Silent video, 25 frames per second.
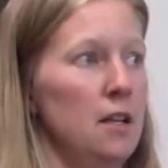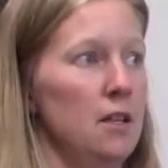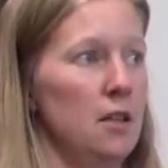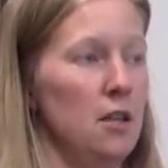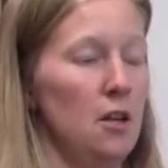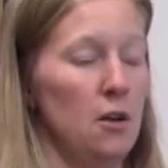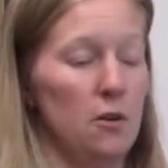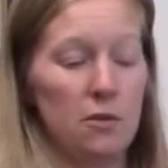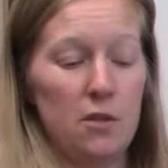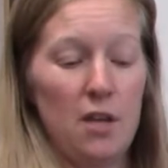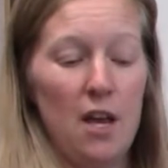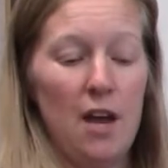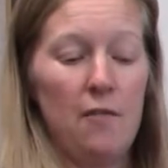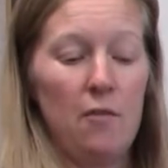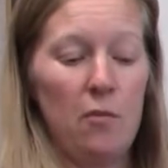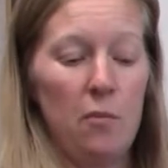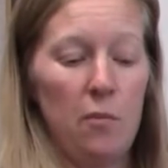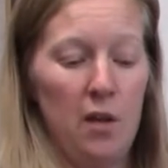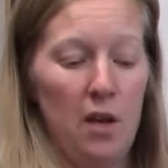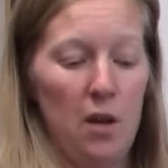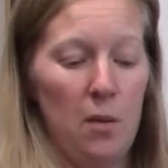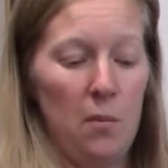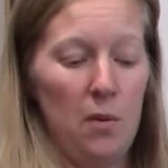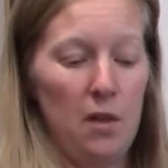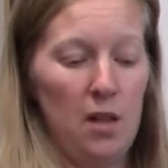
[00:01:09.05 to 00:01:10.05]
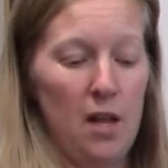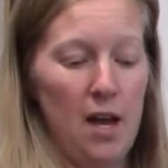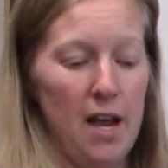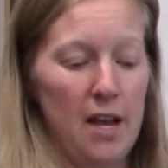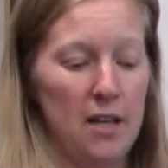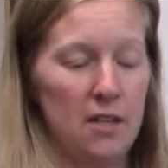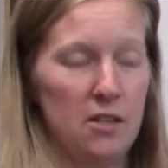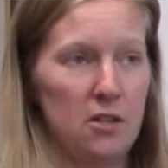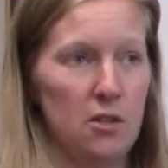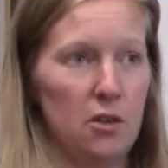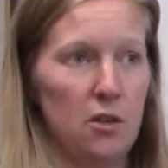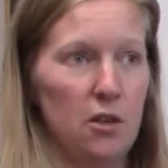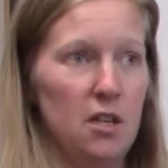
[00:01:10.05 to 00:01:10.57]
Those haven't been
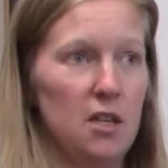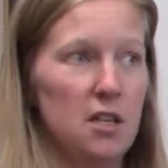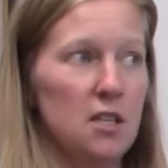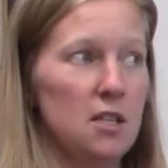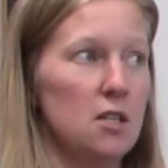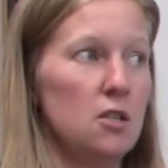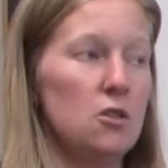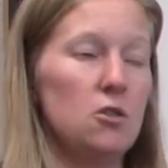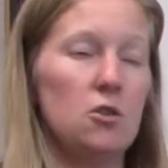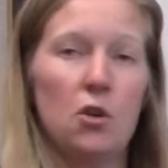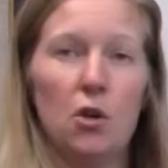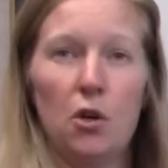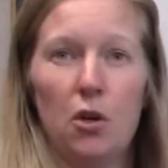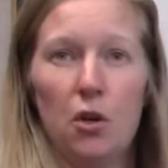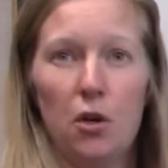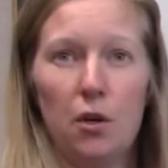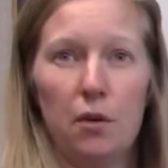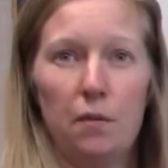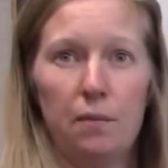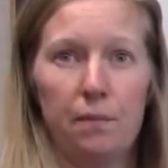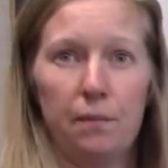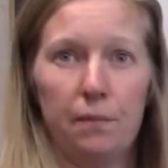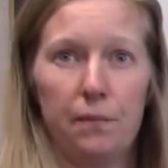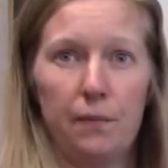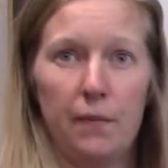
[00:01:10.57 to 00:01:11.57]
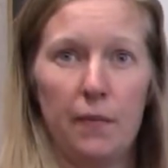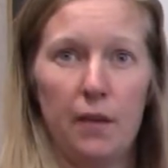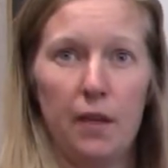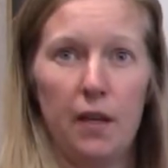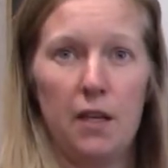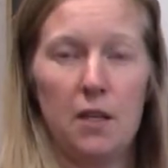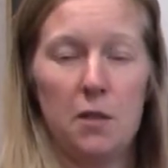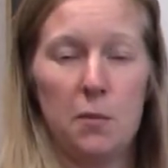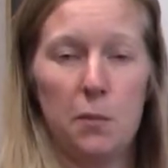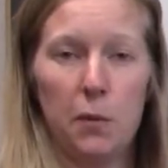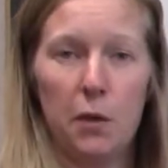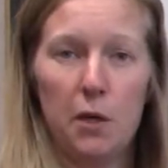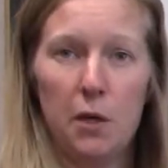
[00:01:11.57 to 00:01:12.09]
applied. So this dirt
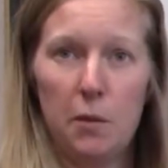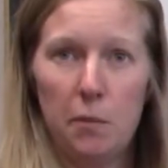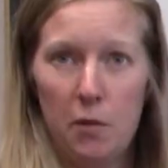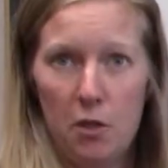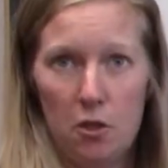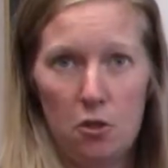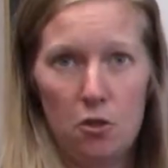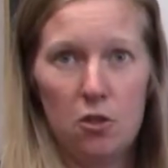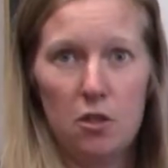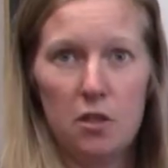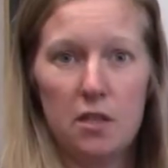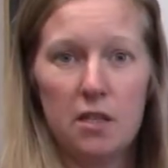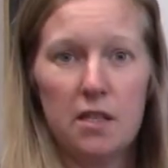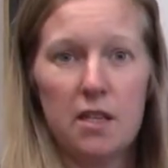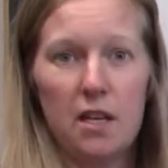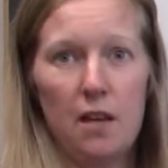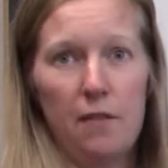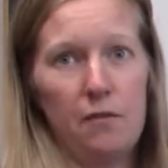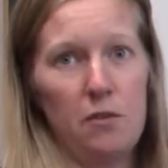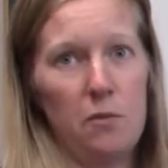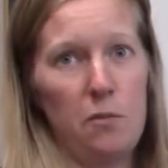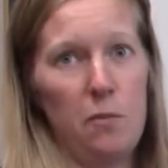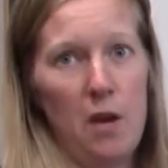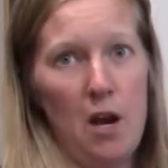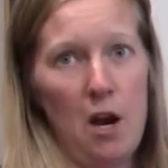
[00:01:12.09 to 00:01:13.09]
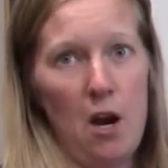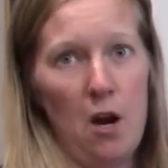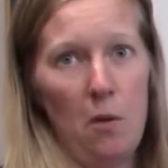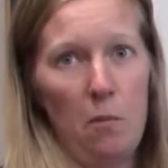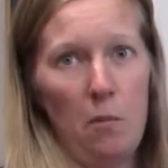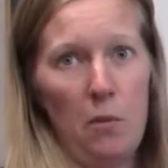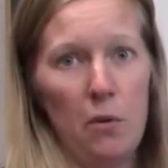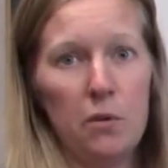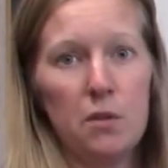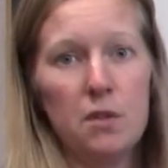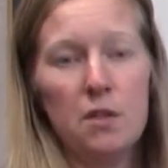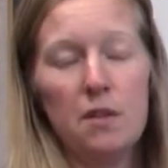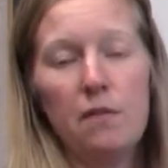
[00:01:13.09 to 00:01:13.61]
is pretty much just left bare
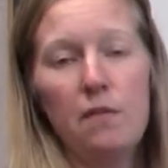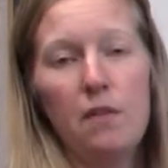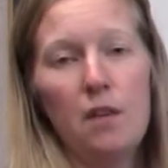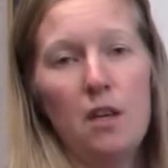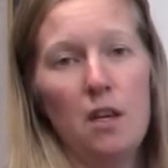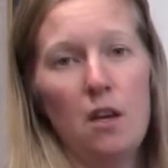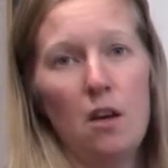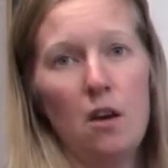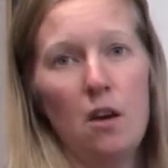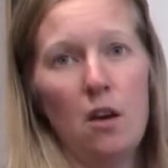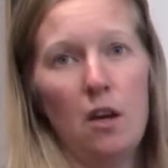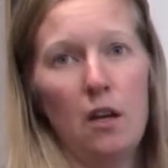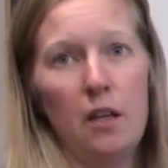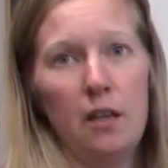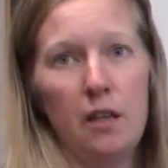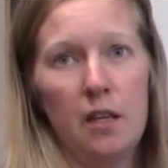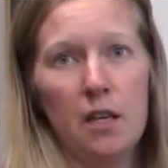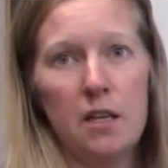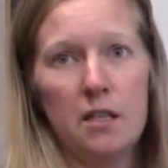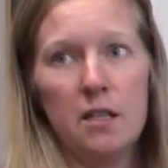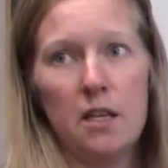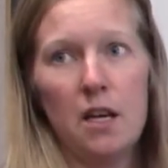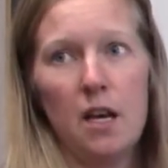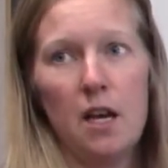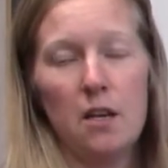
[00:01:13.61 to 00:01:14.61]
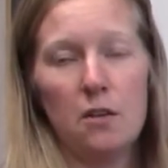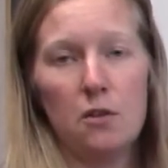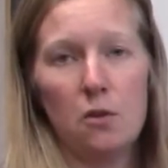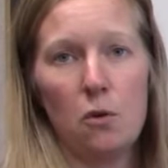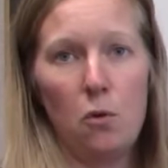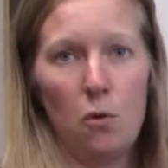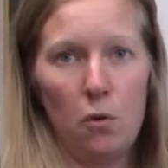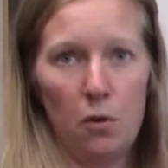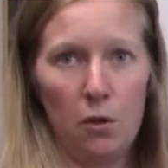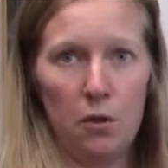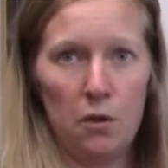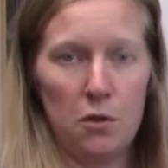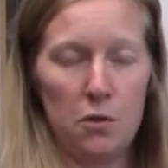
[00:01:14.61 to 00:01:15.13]
most of the year unless it has
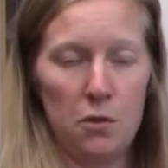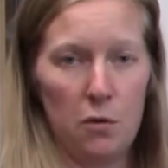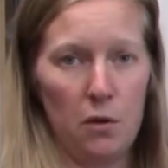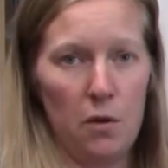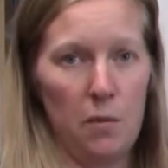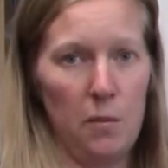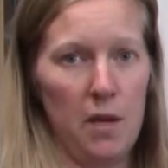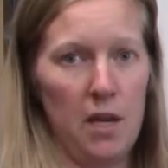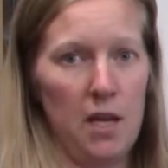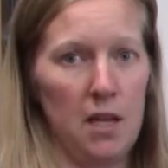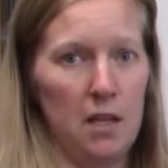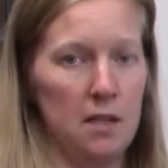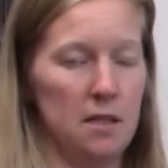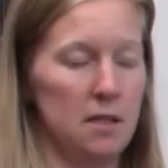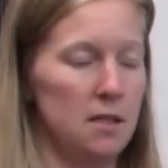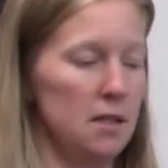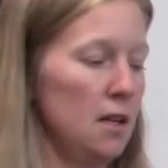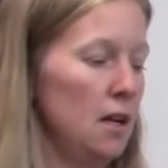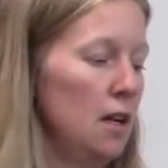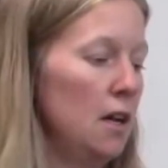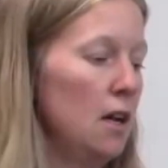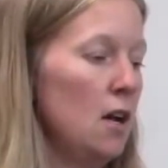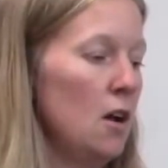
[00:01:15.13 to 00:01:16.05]
corn or soybeans.